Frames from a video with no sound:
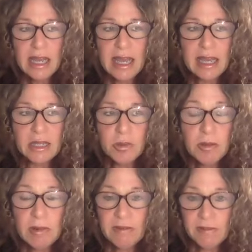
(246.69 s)
And we
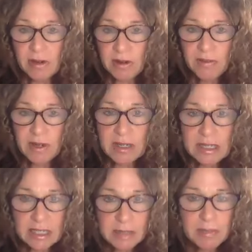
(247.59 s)
went very, very
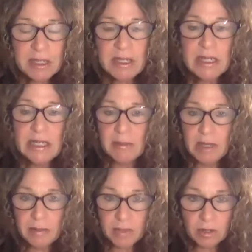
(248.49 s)
deep into some
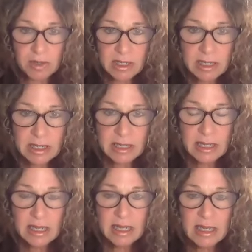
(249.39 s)
hypnosis,
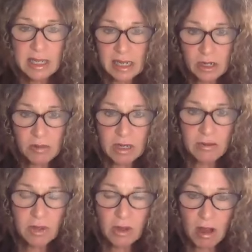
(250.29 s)
getting rid
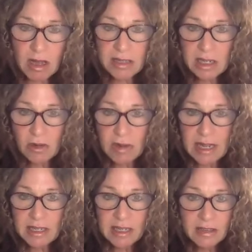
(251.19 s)
of the cause that
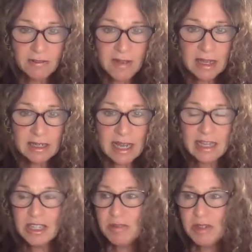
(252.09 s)
creates the effect.
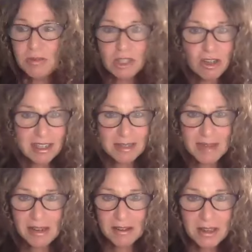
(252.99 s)
As we talked
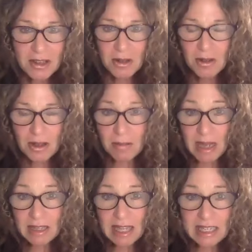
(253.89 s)
about on
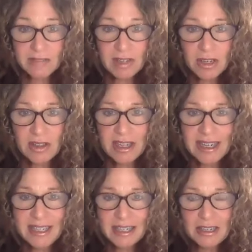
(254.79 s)
my last video that I
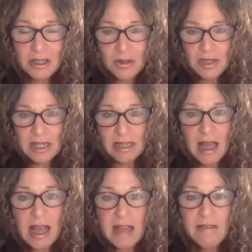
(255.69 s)
did on Tuesday
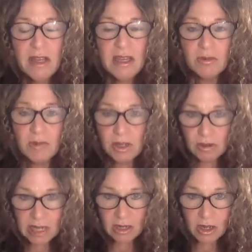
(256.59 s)
Live, when you
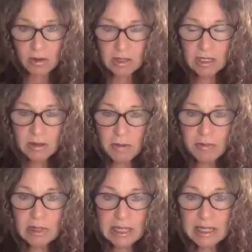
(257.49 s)
let go, it's
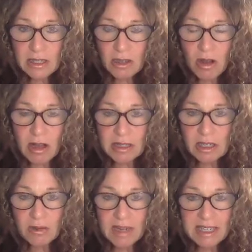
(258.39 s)
releasing the cause
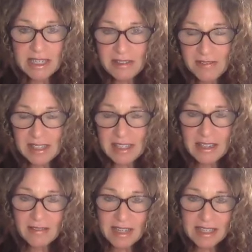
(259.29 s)
that creates the effect of the
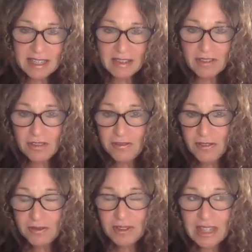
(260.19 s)
events of this,
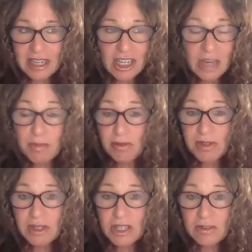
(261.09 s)
that shape your
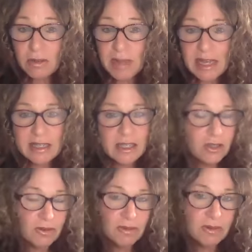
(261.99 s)
feelings from the past that
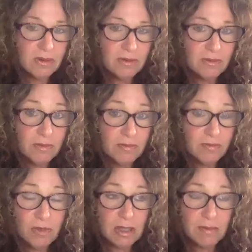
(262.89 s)
don't
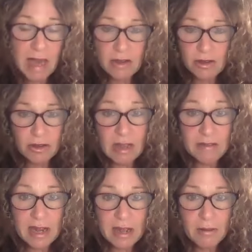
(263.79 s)
really matter in your
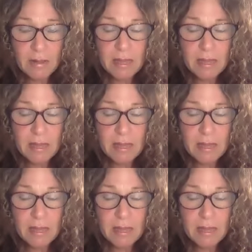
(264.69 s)
life now.